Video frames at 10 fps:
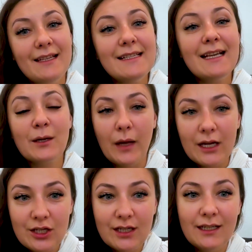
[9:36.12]
a
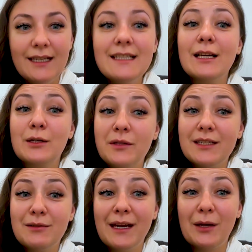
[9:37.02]
question. This is a
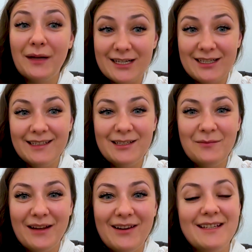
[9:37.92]
tricky question, to
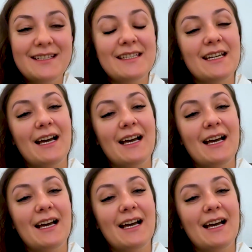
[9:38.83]
be honest.